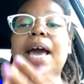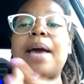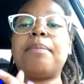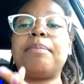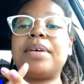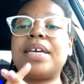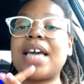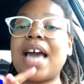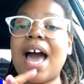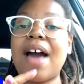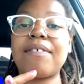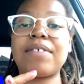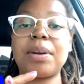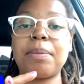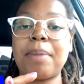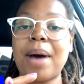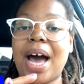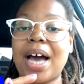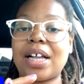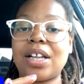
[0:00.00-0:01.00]
and me
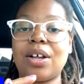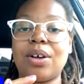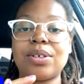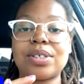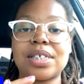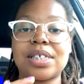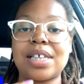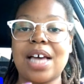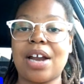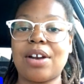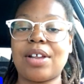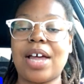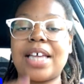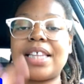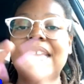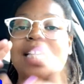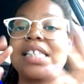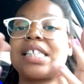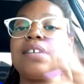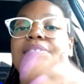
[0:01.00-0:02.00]
having to buy clothes is
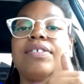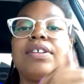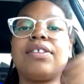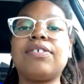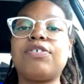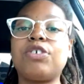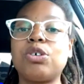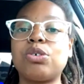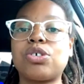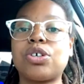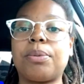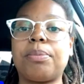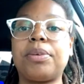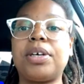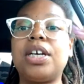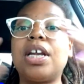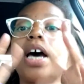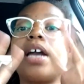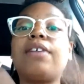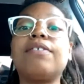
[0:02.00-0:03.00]
kind of like, that's living in the
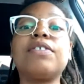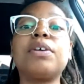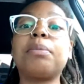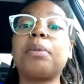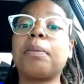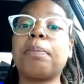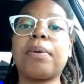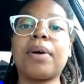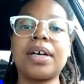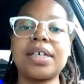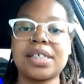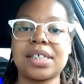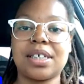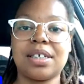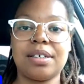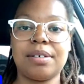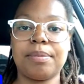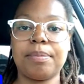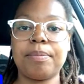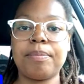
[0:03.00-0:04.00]
future. None of them are
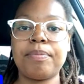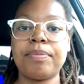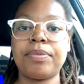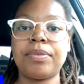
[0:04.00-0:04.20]
present.